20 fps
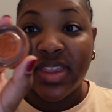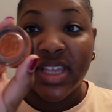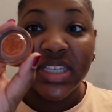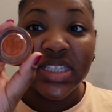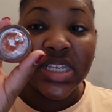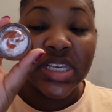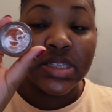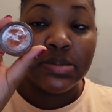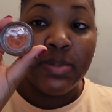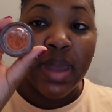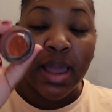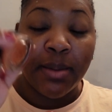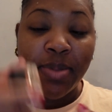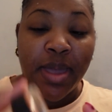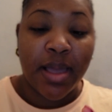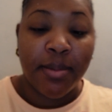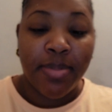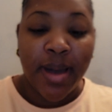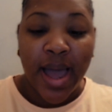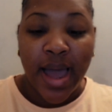This is MAC
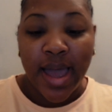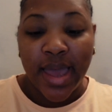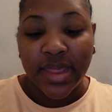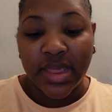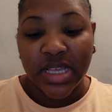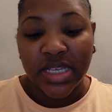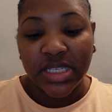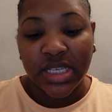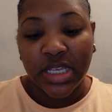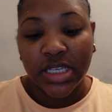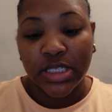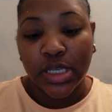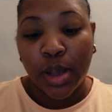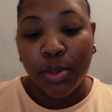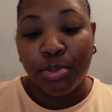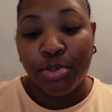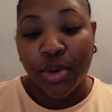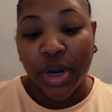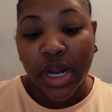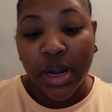Paint Pot. This is
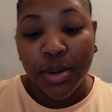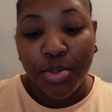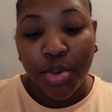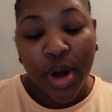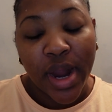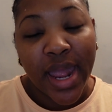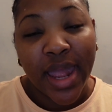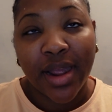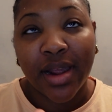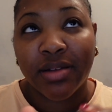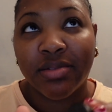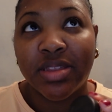Bric-a-Brac.